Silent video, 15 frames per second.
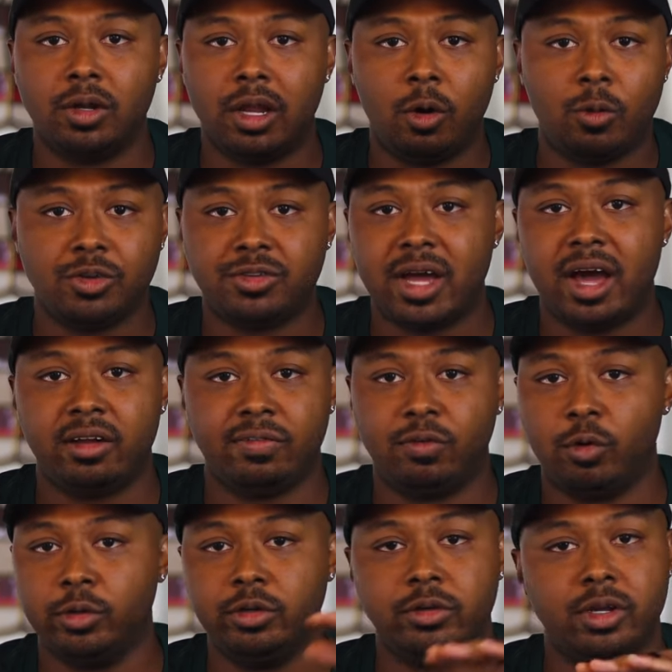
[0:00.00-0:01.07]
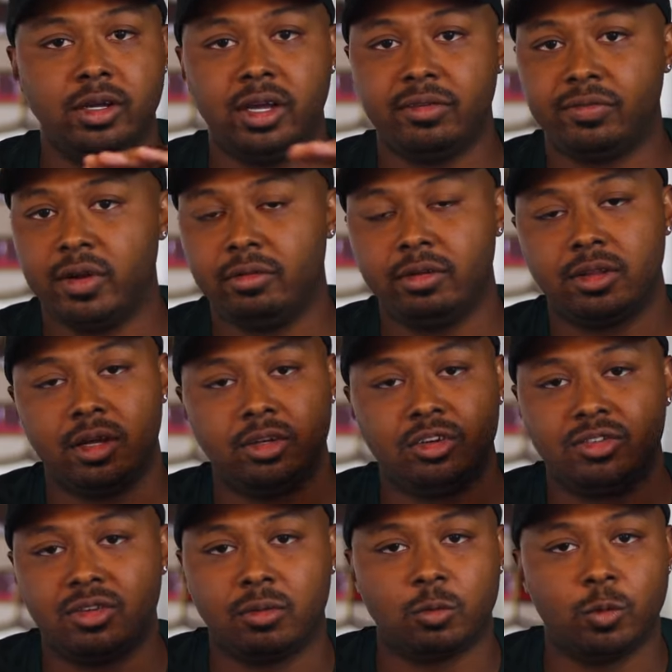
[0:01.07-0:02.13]
lowest side of full you can get for everything.
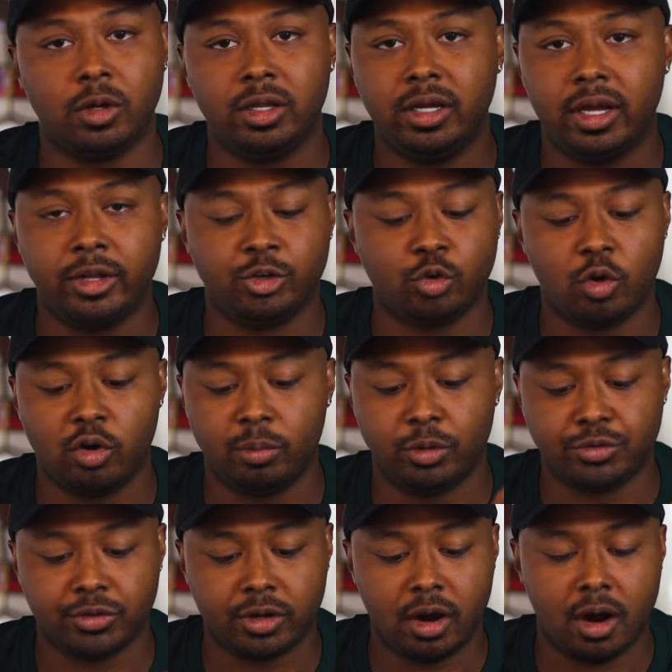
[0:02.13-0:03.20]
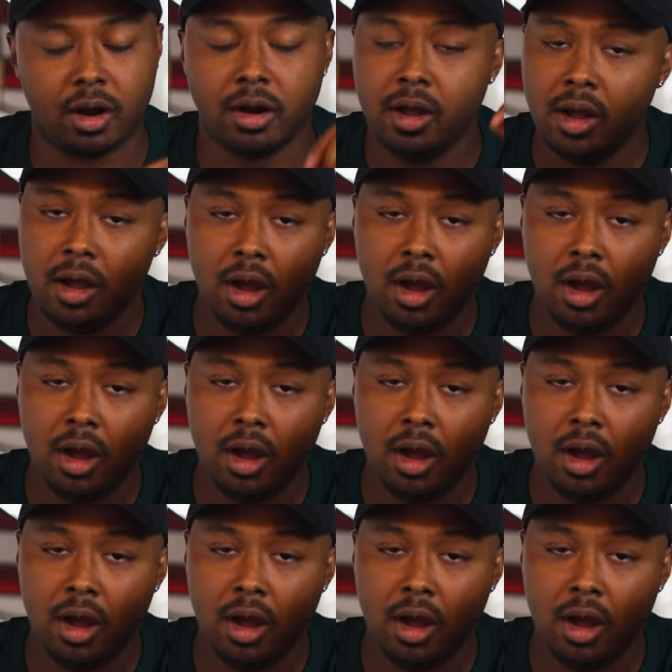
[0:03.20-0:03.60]
Just a really enjoyable cigar.